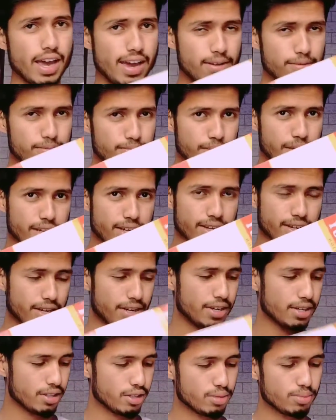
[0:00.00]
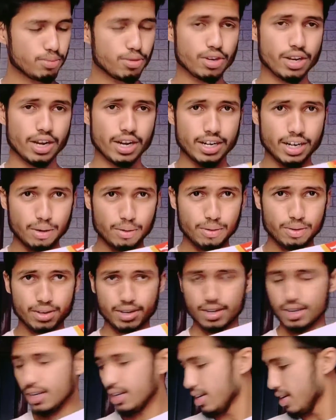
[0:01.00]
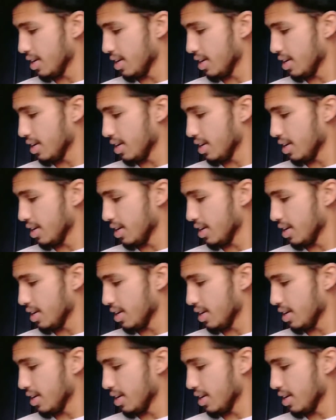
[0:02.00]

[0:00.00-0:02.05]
i have been reading this book and i would